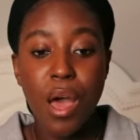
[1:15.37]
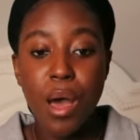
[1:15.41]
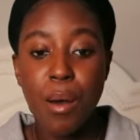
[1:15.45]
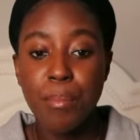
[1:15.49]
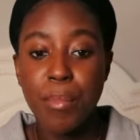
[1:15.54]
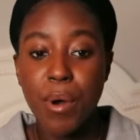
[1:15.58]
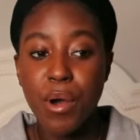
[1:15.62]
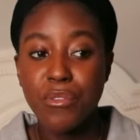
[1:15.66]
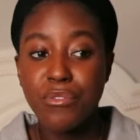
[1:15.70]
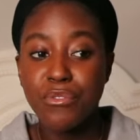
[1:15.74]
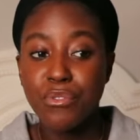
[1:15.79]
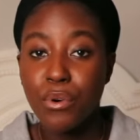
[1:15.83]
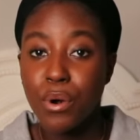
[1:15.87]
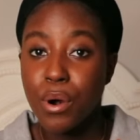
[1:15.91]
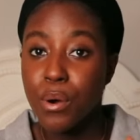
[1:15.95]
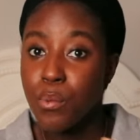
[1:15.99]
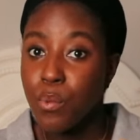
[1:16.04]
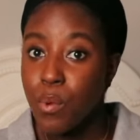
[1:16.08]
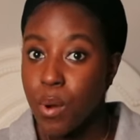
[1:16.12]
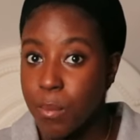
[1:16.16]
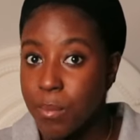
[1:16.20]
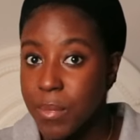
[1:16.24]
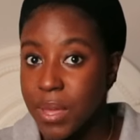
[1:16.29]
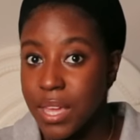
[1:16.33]
But for a
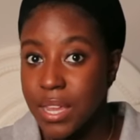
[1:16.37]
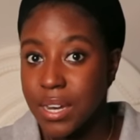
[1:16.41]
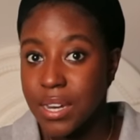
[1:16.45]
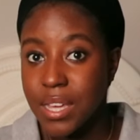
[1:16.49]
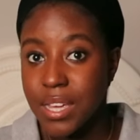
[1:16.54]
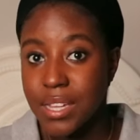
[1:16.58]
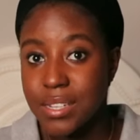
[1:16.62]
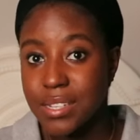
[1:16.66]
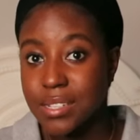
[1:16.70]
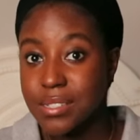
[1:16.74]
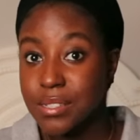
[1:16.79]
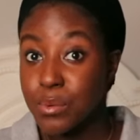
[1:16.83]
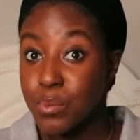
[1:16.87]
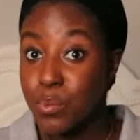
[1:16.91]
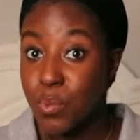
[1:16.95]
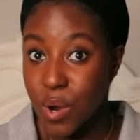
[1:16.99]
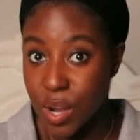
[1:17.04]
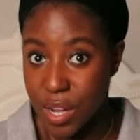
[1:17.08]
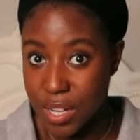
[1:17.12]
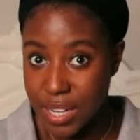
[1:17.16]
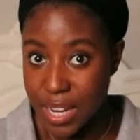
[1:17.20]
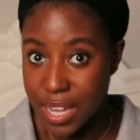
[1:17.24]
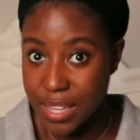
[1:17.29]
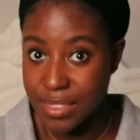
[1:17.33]
woman, it doesn't
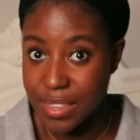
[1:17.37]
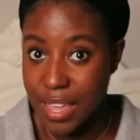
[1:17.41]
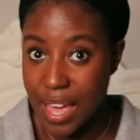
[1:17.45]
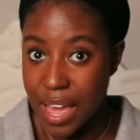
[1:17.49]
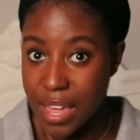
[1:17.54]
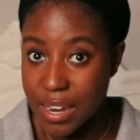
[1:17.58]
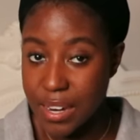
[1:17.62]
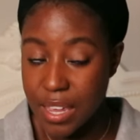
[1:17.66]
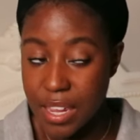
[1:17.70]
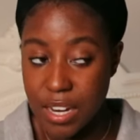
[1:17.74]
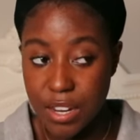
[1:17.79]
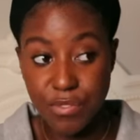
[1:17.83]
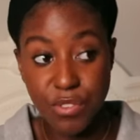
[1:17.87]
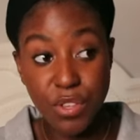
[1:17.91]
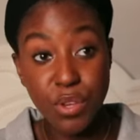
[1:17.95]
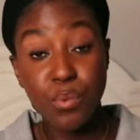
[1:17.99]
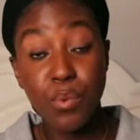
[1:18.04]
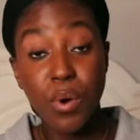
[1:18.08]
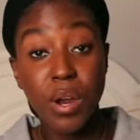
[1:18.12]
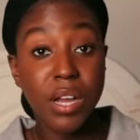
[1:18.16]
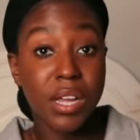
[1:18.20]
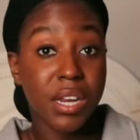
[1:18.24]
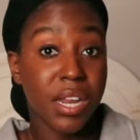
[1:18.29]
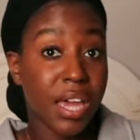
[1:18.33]
work like that. And if you
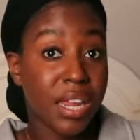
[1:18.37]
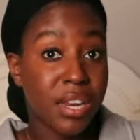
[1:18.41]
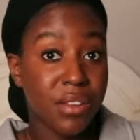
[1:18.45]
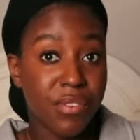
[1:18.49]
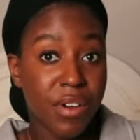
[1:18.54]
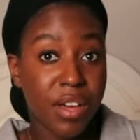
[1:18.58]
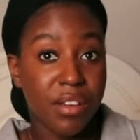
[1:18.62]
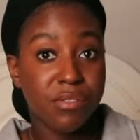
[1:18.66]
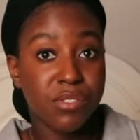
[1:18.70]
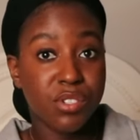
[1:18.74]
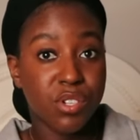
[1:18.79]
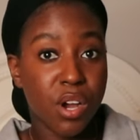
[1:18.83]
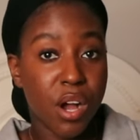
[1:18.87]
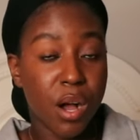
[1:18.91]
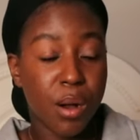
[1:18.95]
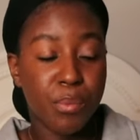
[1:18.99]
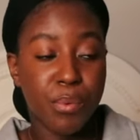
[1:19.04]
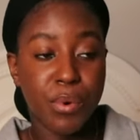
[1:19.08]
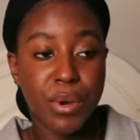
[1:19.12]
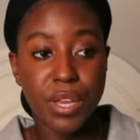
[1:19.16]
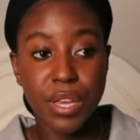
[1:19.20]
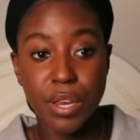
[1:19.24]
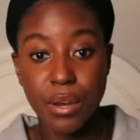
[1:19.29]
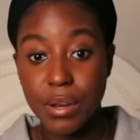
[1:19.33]
work a nine to five job
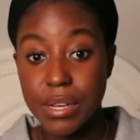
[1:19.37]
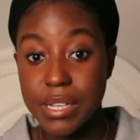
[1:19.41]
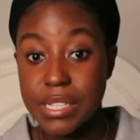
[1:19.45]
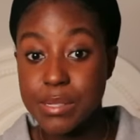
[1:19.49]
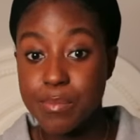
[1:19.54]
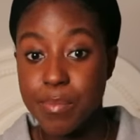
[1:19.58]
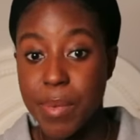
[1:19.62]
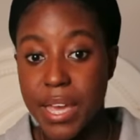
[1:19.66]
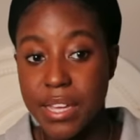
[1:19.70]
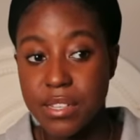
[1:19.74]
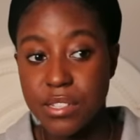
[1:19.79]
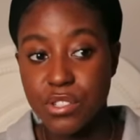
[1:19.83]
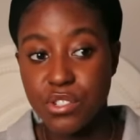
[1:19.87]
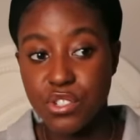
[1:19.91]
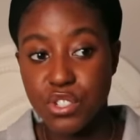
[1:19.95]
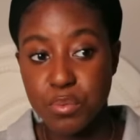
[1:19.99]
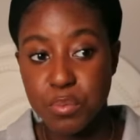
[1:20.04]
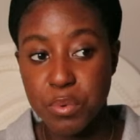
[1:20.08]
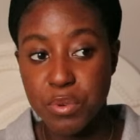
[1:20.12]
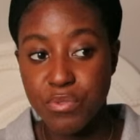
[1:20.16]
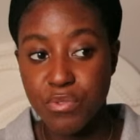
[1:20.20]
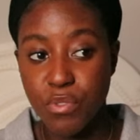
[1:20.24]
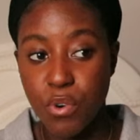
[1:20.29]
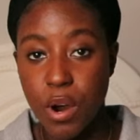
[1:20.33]
where you're expected to
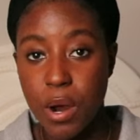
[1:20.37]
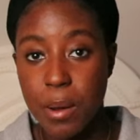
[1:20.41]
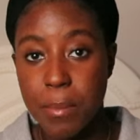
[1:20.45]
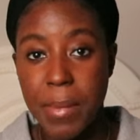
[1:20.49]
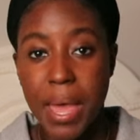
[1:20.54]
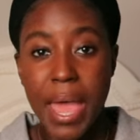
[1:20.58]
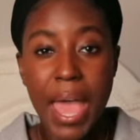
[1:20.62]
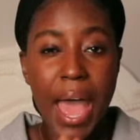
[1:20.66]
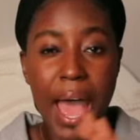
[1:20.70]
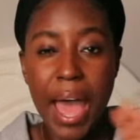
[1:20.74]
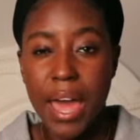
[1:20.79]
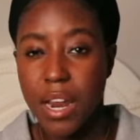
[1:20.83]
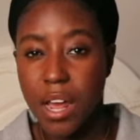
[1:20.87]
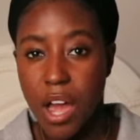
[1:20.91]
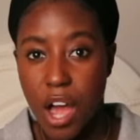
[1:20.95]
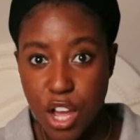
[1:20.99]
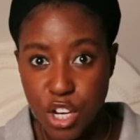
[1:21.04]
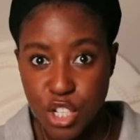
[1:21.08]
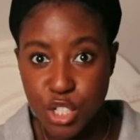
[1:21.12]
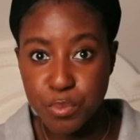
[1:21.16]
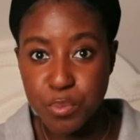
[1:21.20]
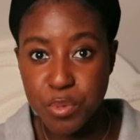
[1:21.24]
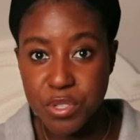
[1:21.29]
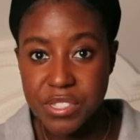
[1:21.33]
perform at one
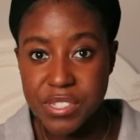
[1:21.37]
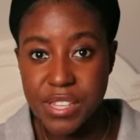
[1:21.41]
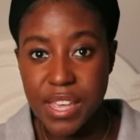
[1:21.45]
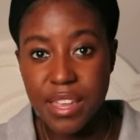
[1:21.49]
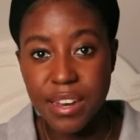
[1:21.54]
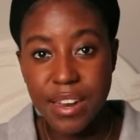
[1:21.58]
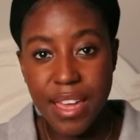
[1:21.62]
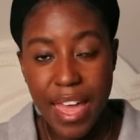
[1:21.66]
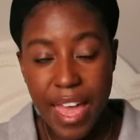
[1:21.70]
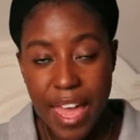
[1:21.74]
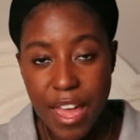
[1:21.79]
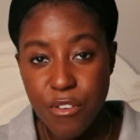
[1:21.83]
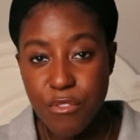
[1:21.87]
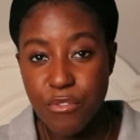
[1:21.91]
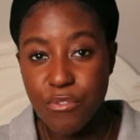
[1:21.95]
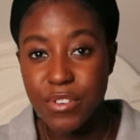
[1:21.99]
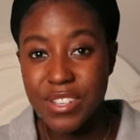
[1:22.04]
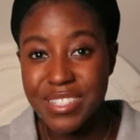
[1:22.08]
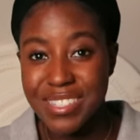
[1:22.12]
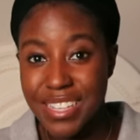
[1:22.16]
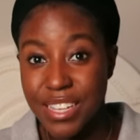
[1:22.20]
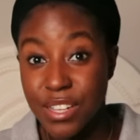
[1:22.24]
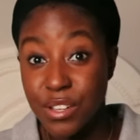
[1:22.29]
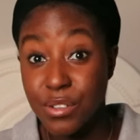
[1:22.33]
hundred percent every
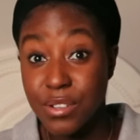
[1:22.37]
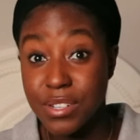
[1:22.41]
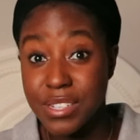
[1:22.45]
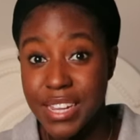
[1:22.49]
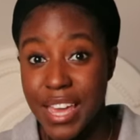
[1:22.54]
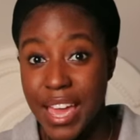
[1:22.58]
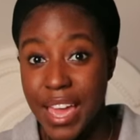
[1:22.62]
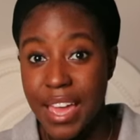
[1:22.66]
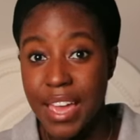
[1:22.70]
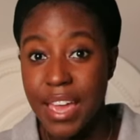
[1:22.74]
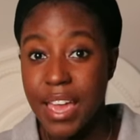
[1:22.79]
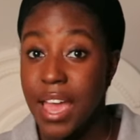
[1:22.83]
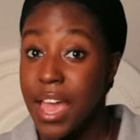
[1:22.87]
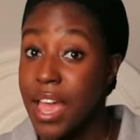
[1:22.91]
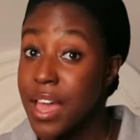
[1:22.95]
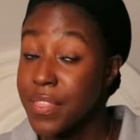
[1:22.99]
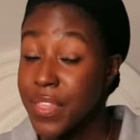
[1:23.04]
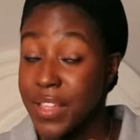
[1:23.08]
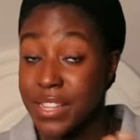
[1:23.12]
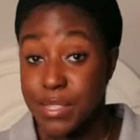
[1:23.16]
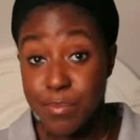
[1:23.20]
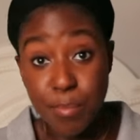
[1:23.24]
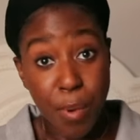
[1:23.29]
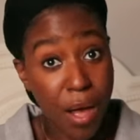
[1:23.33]
single day,
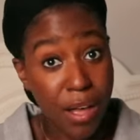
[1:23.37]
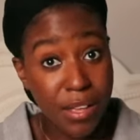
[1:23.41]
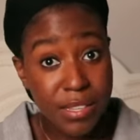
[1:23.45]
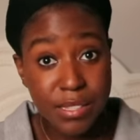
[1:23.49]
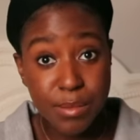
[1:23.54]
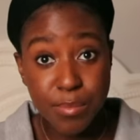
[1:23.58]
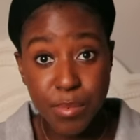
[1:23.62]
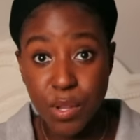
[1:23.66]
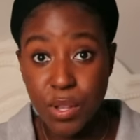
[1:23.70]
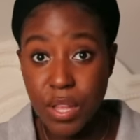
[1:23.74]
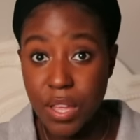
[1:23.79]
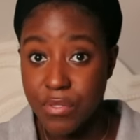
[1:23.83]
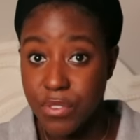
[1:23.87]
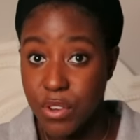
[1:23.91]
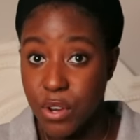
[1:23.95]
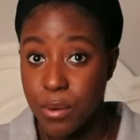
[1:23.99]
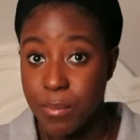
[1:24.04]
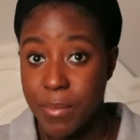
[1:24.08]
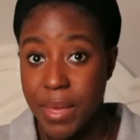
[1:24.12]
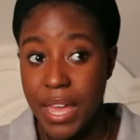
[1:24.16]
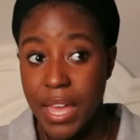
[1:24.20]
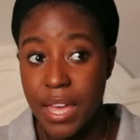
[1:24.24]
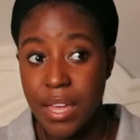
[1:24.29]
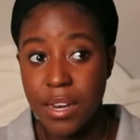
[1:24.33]
that's possible if you're a
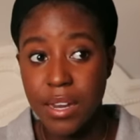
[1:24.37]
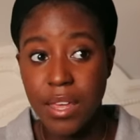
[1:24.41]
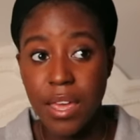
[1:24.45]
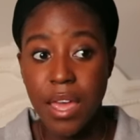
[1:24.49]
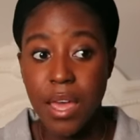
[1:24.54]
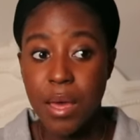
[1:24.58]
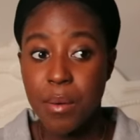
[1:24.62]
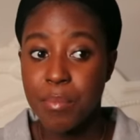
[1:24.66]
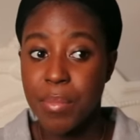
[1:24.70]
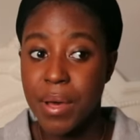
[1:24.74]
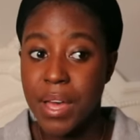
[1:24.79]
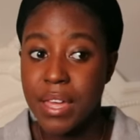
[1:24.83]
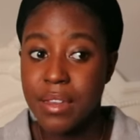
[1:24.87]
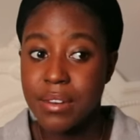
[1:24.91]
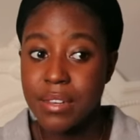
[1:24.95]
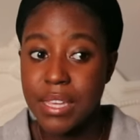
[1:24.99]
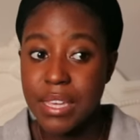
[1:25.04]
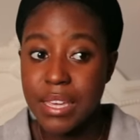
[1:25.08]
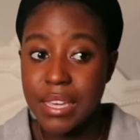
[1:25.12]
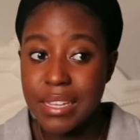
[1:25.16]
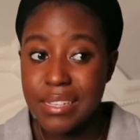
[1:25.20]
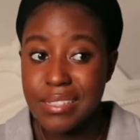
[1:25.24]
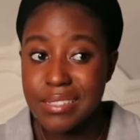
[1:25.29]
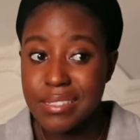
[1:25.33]
man, but
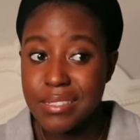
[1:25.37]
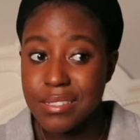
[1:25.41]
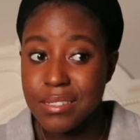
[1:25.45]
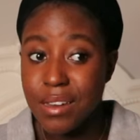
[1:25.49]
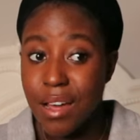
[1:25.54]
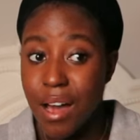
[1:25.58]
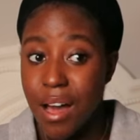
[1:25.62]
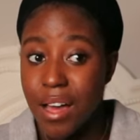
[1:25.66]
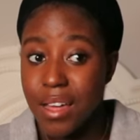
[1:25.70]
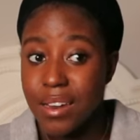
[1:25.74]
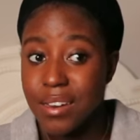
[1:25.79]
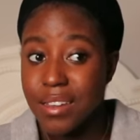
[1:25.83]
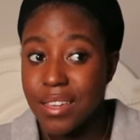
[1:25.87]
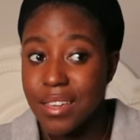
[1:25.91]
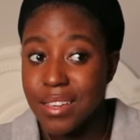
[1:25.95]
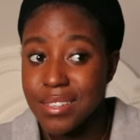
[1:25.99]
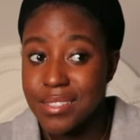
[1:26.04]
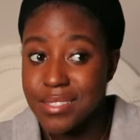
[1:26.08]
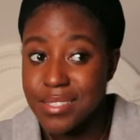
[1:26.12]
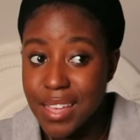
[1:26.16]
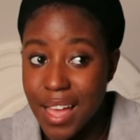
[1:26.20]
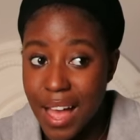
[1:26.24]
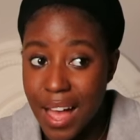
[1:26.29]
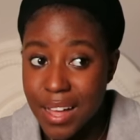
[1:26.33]
it's not
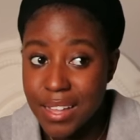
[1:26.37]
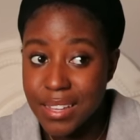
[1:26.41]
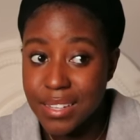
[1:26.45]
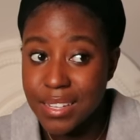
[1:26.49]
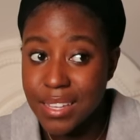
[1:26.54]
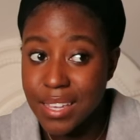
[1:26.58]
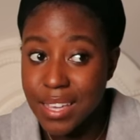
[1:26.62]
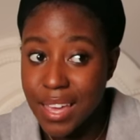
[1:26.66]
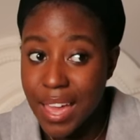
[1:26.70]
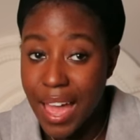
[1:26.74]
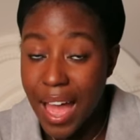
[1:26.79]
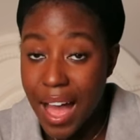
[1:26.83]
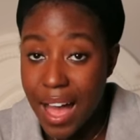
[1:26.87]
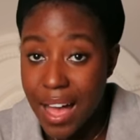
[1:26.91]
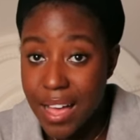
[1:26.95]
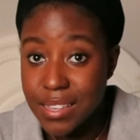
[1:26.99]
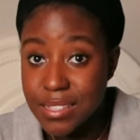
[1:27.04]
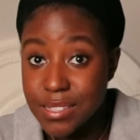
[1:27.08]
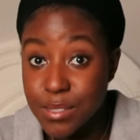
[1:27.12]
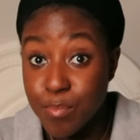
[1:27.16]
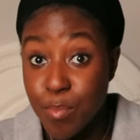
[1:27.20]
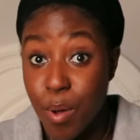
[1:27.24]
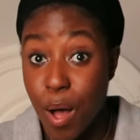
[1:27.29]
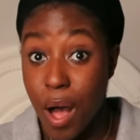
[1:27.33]
exactly
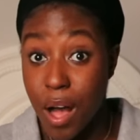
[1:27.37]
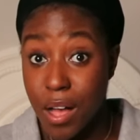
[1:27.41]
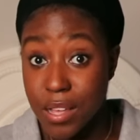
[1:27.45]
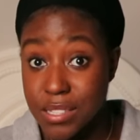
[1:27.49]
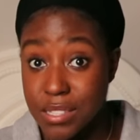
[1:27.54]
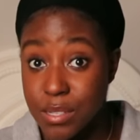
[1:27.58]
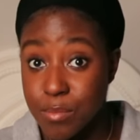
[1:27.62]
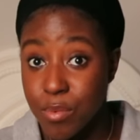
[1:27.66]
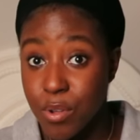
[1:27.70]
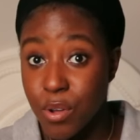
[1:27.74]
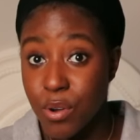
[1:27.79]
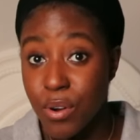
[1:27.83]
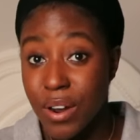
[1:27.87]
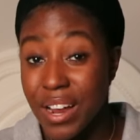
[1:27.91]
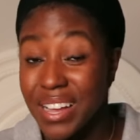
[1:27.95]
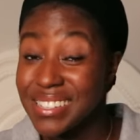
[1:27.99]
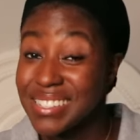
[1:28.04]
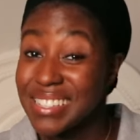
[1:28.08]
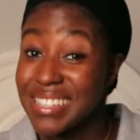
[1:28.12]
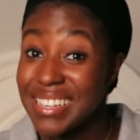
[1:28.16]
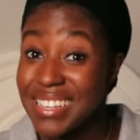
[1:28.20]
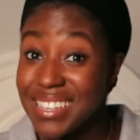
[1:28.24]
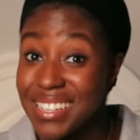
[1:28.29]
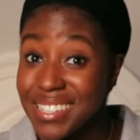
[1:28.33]
as possible or
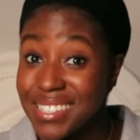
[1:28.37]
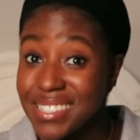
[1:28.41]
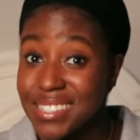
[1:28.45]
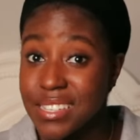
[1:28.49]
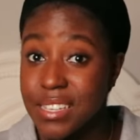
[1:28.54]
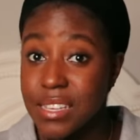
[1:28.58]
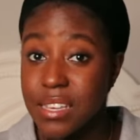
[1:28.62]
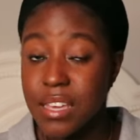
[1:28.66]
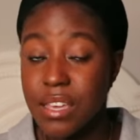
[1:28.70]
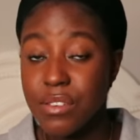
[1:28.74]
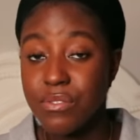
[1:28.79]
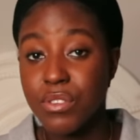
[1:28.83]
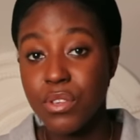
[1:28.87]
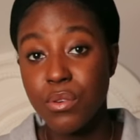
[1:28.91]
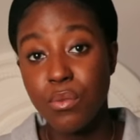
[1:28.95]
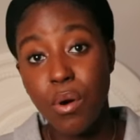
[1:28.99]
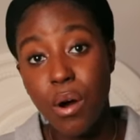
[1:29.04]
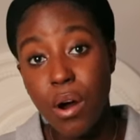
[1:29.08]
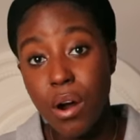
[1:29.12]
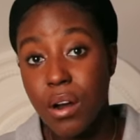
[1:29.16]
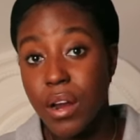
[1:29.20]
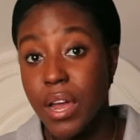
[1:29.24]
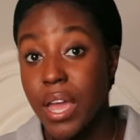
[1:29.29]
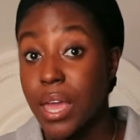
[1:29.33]
as easy if you
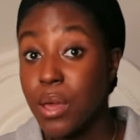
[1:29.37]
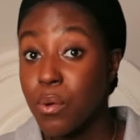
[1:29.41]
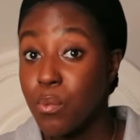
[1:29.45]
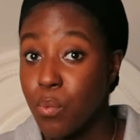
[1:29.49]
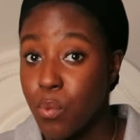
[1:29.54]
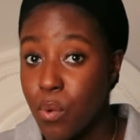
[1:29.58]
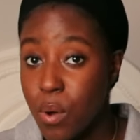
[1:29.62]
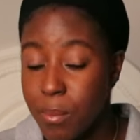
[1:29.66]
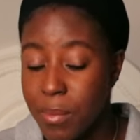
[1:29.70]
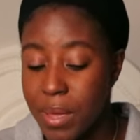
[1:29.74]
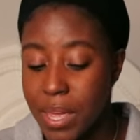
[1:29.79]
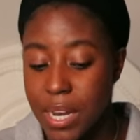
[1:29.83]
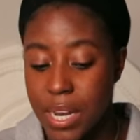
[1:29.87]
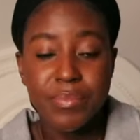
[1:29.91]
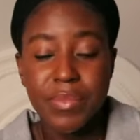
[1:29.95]
are a woman.